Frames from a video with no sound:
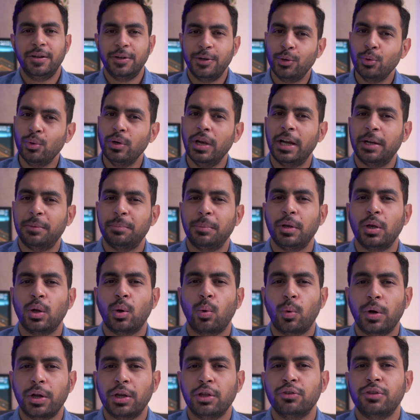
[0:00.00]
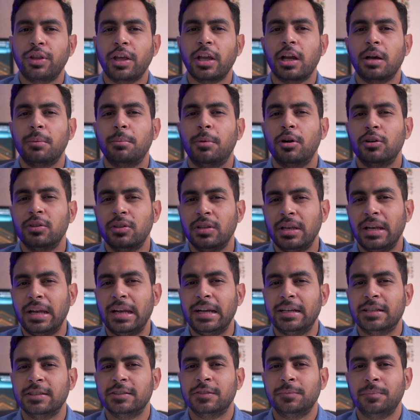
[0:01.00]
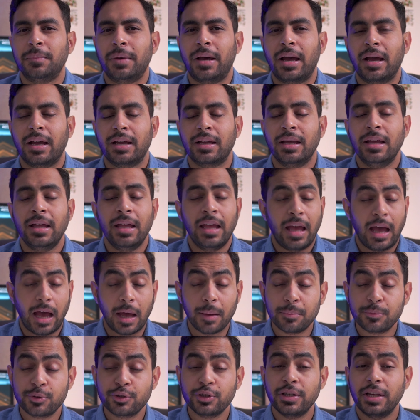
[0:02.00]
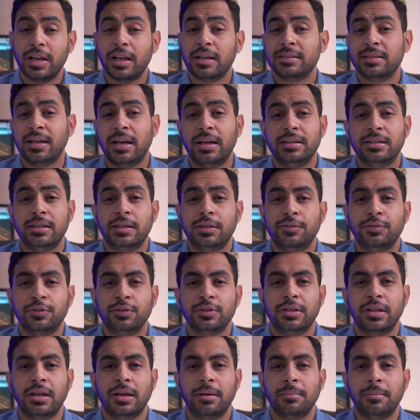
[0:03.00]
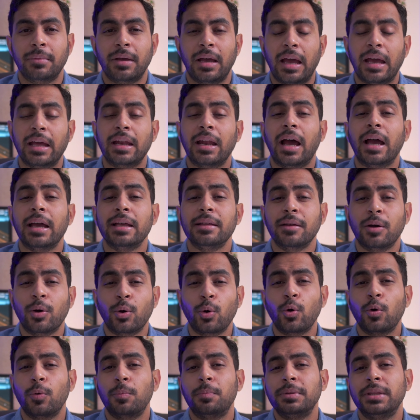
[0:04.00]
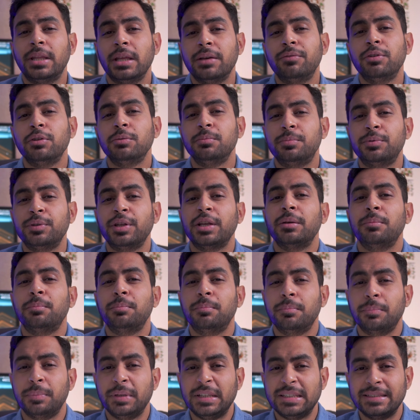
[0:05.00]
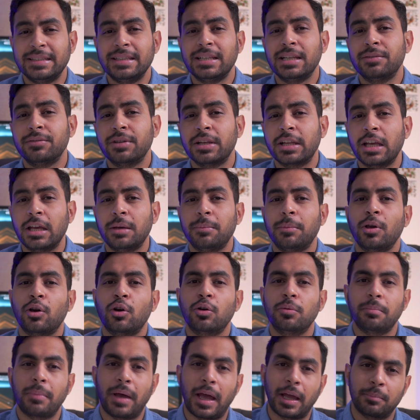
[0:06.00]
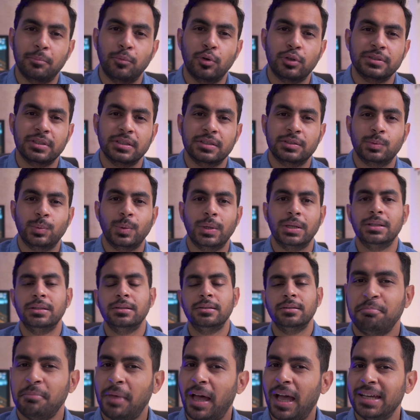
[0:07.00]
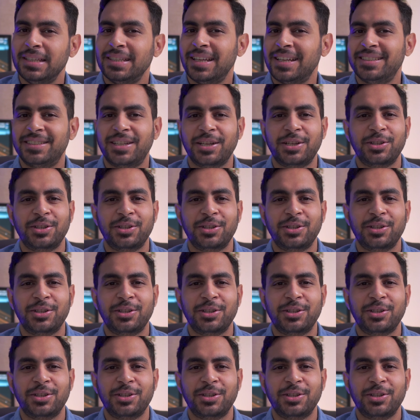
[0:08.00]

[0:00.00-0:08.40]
Do let me know what you think about the latest Mac. I'm really excited for them and I hope they will bring PC level gaming on MacBooks as well. I like